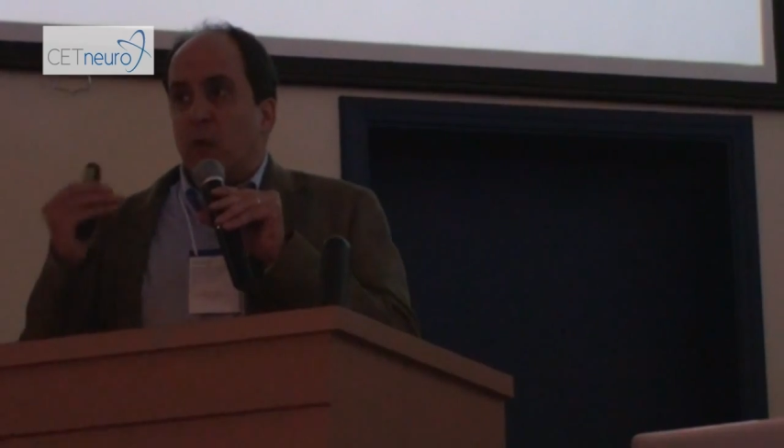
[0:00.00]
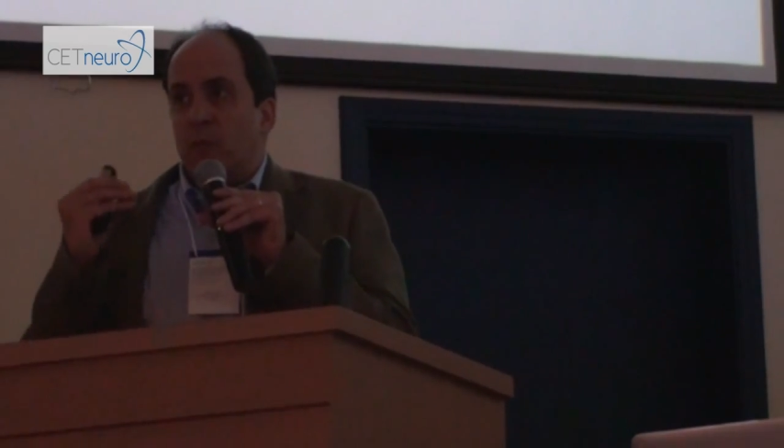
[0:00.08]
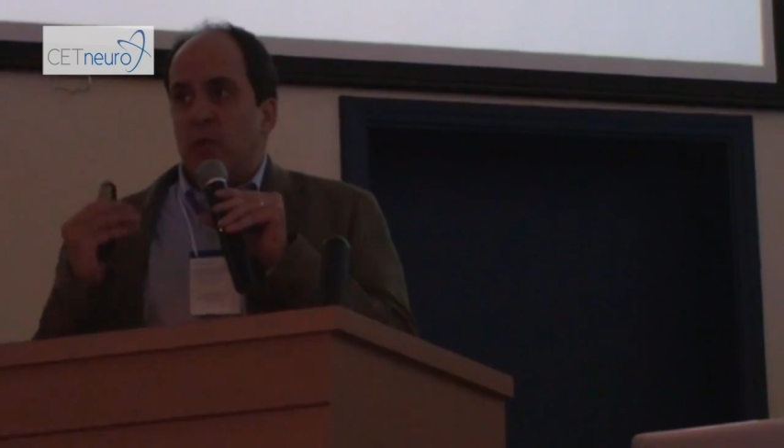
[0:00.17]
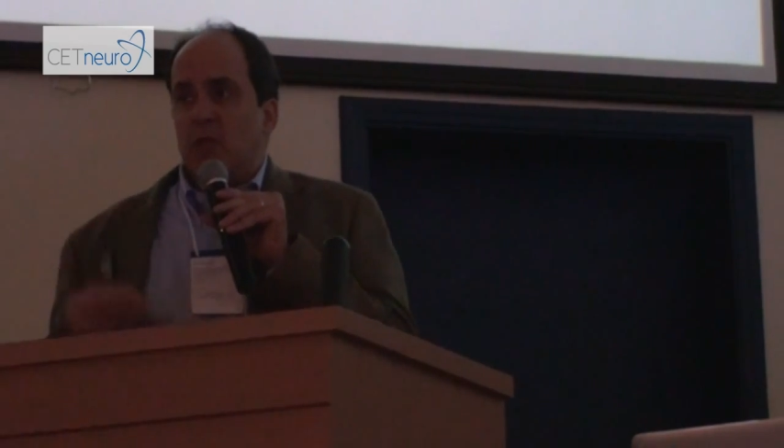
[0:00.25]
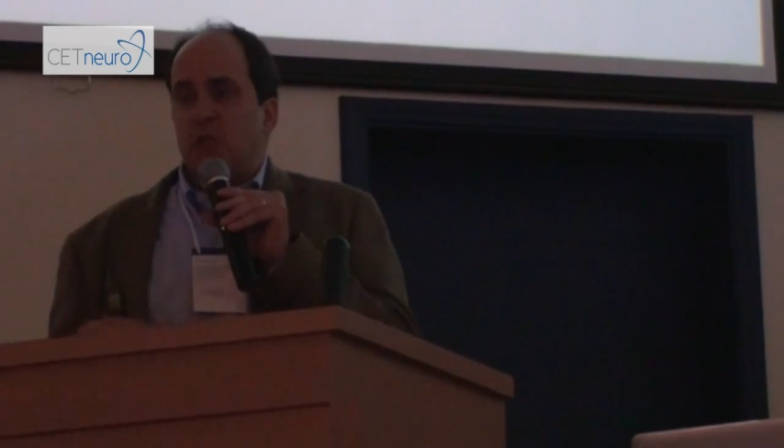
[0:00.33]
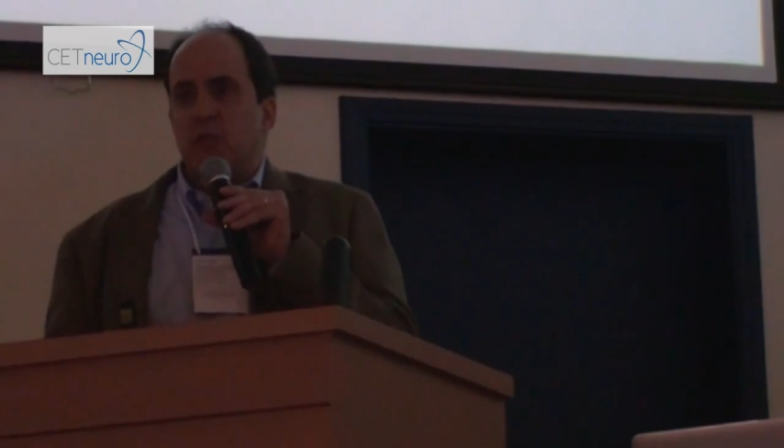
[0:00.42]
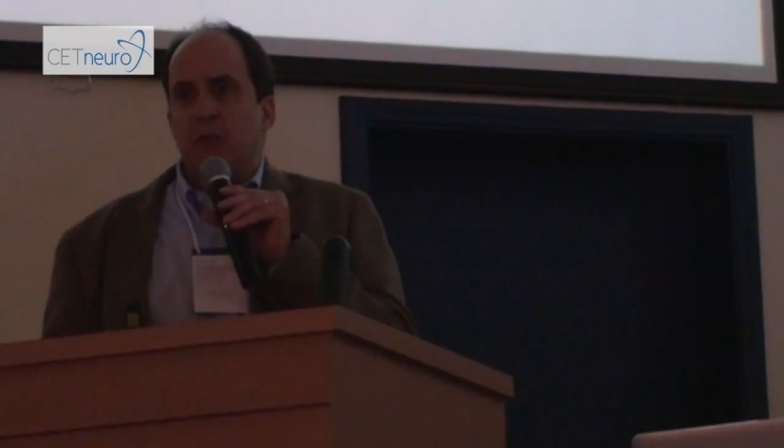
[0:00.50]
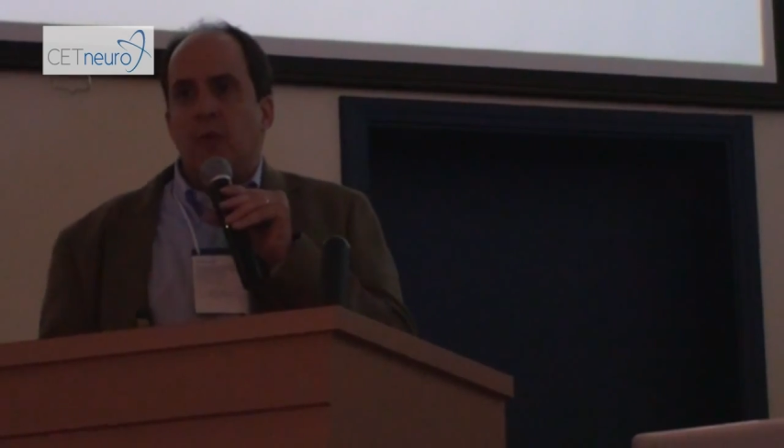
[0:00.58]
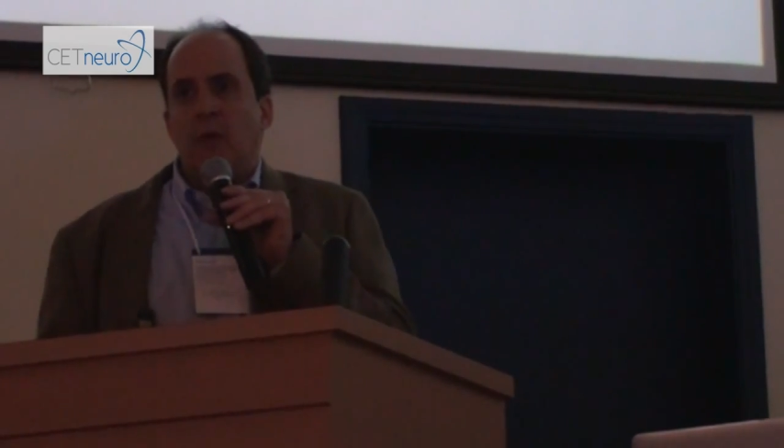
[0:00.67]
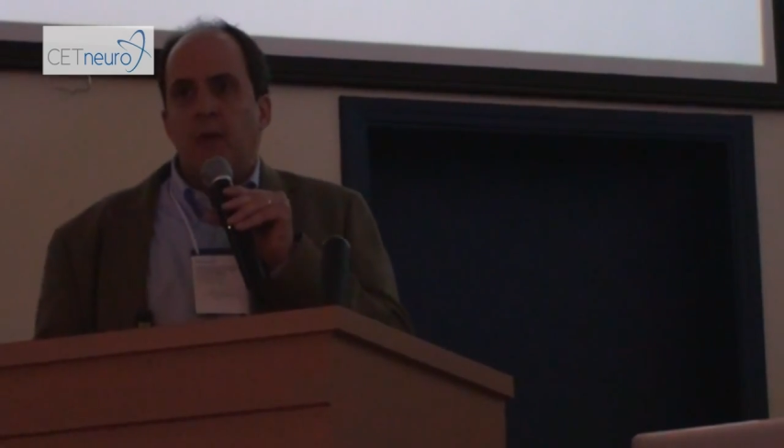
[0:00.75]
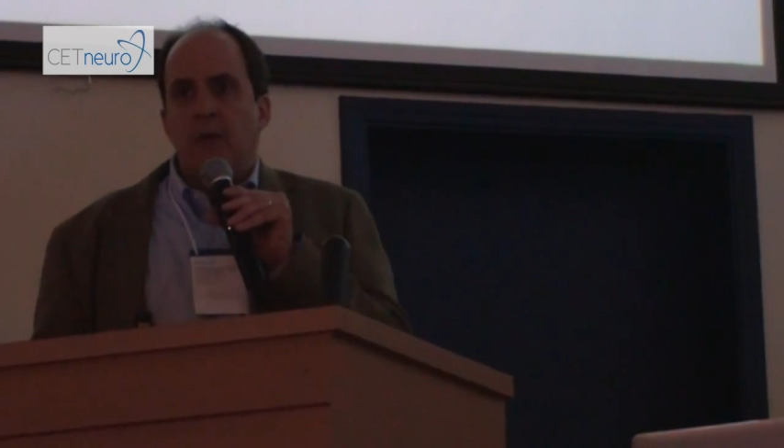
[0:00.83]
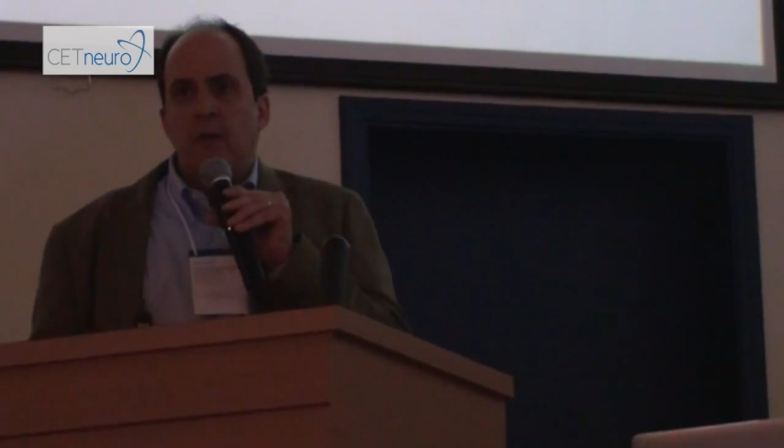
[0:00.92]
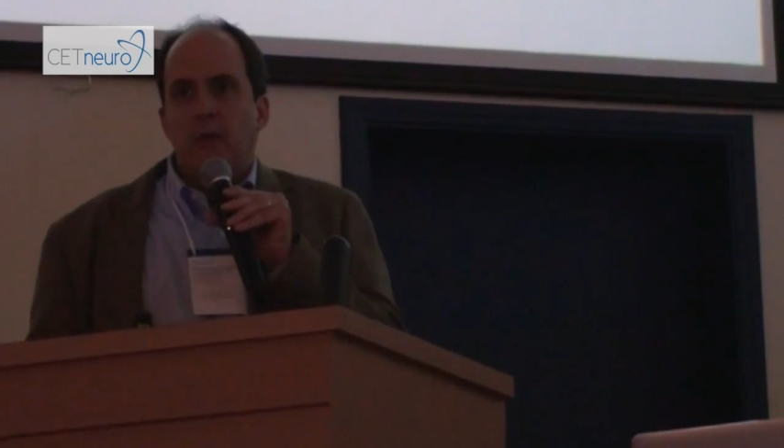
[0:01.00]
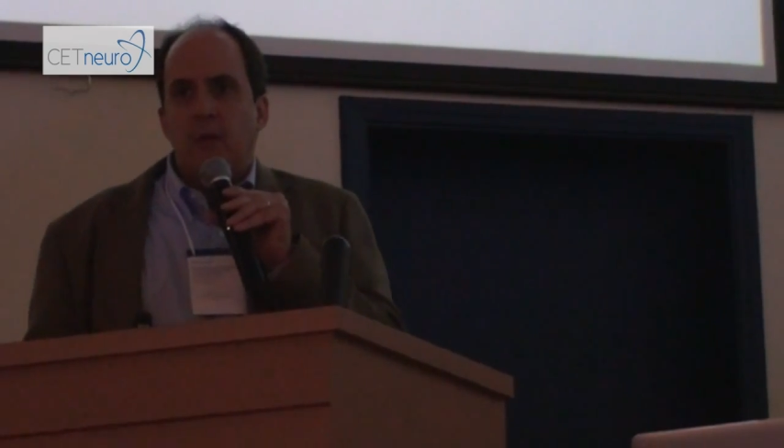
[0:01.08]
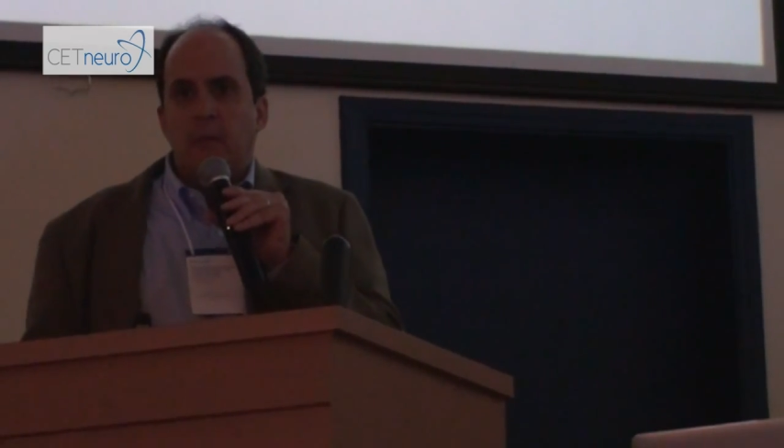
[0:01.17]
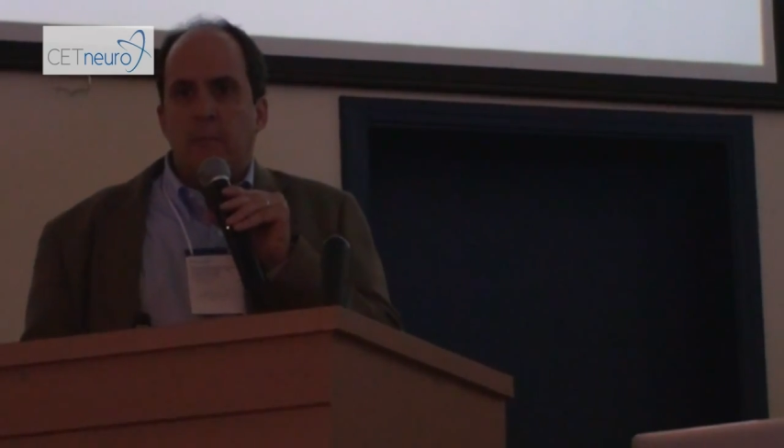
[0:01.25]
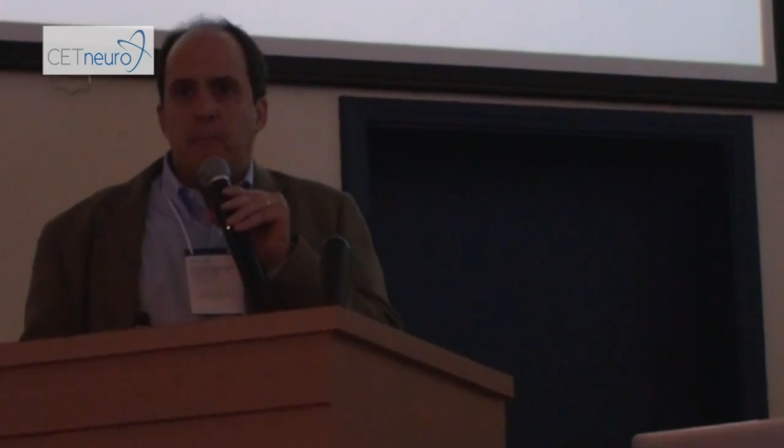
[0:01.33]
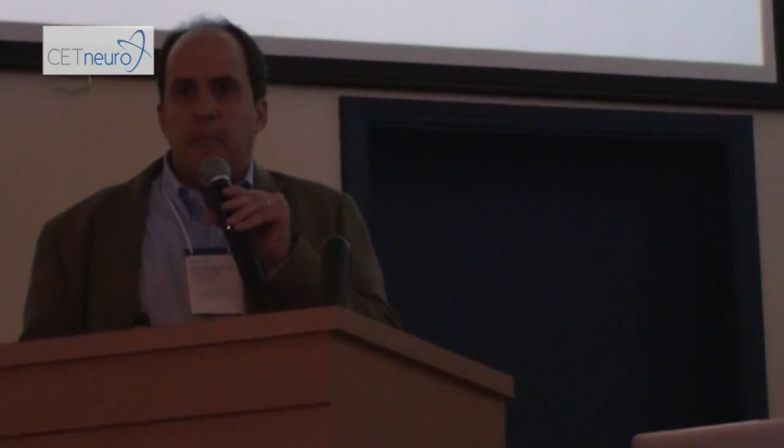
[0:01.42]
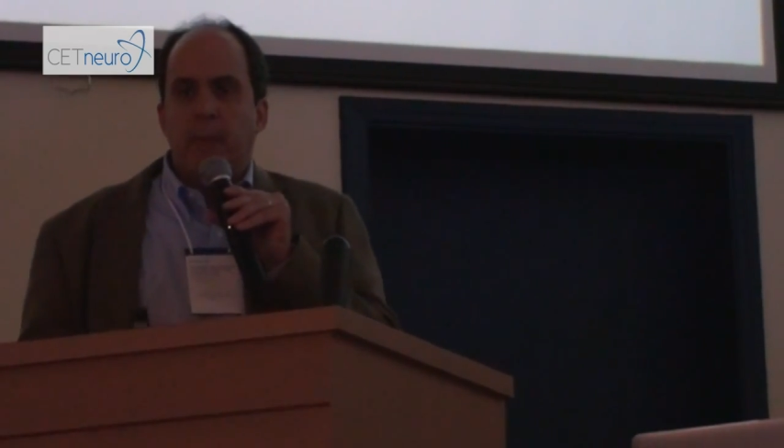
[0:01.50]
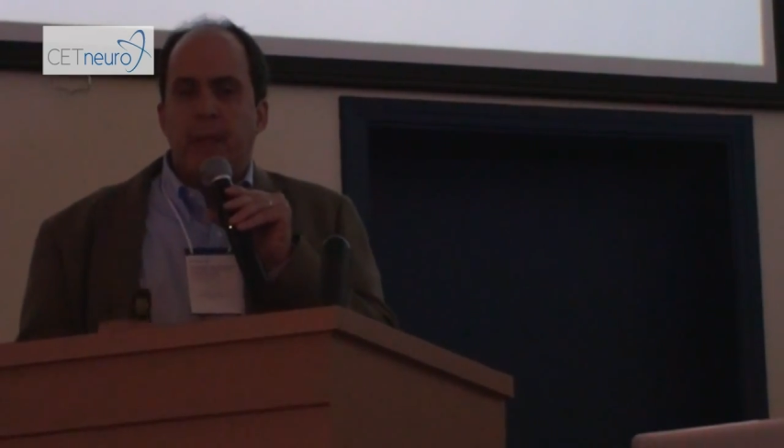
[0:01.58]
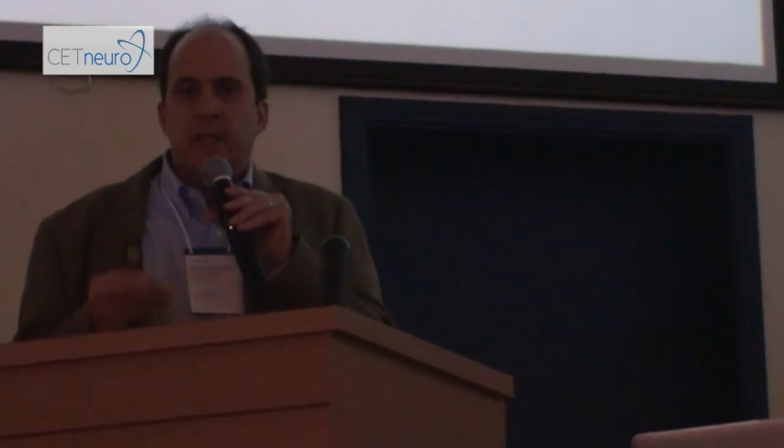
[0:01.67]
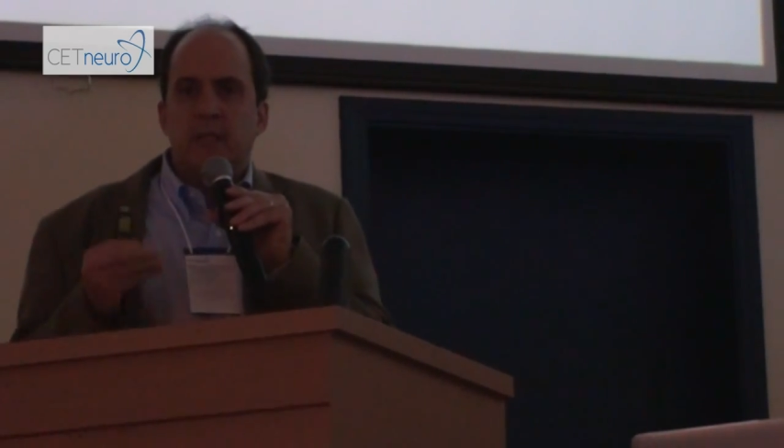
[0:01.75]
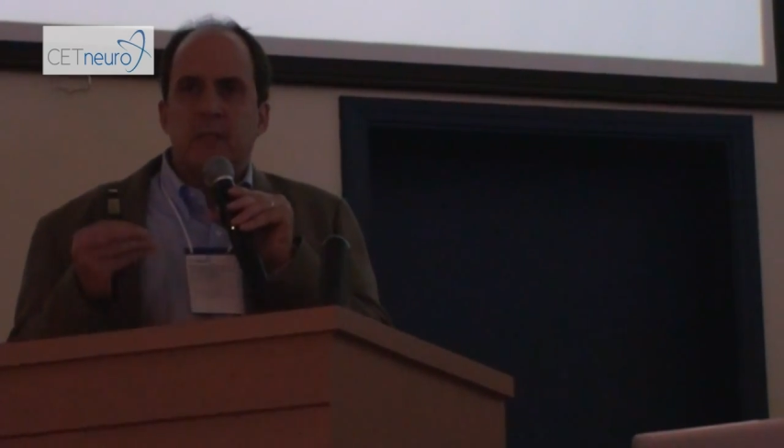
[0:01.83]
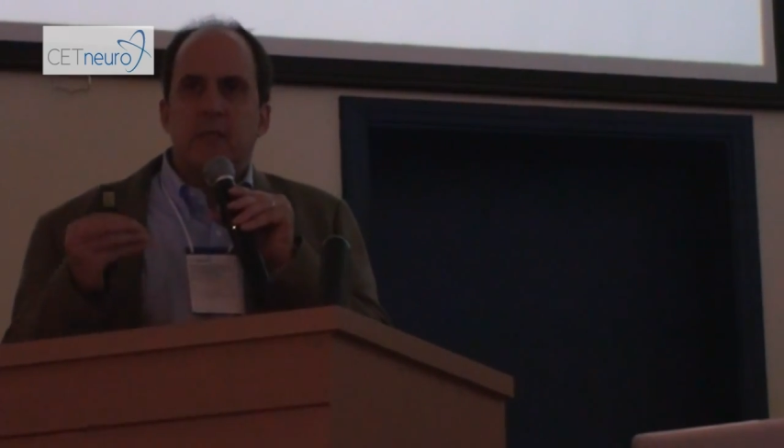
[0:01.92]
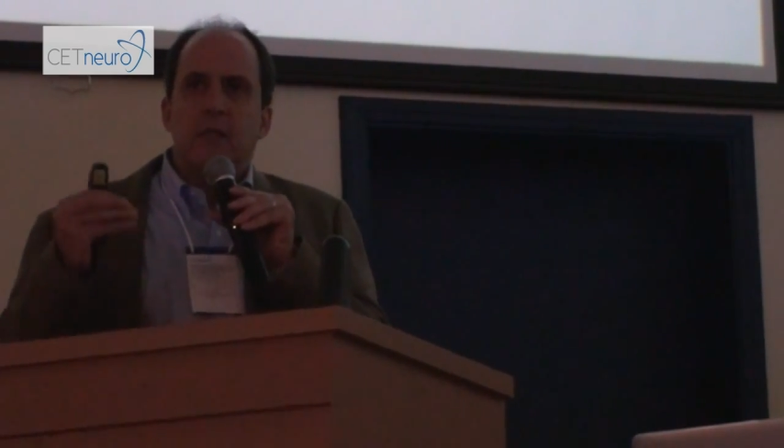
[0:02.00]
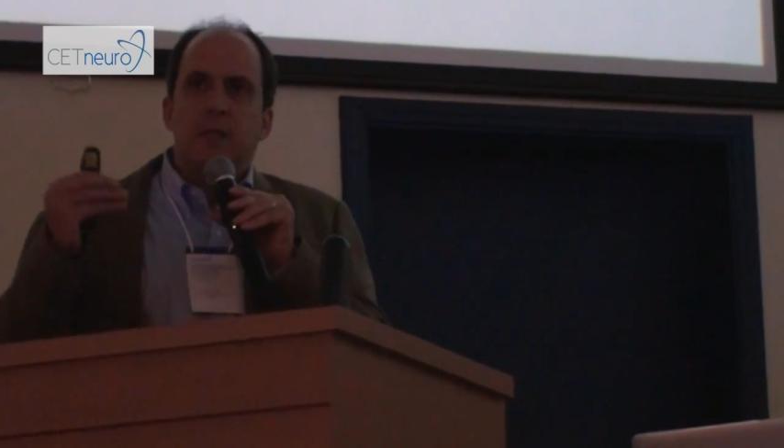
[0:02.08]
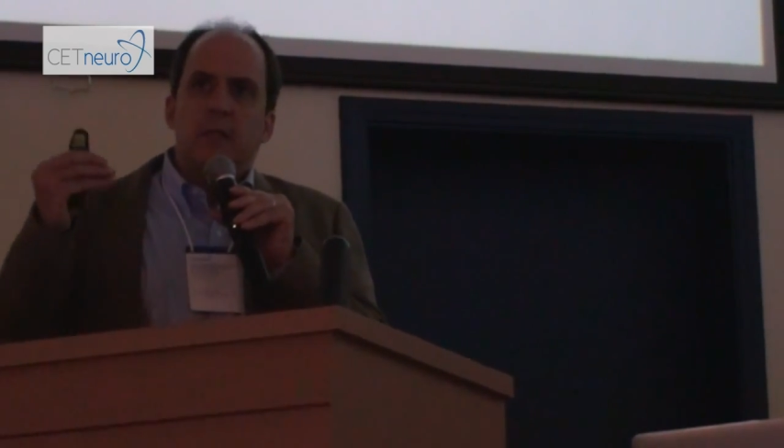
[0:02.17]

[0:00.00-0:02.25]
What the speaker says: condition, but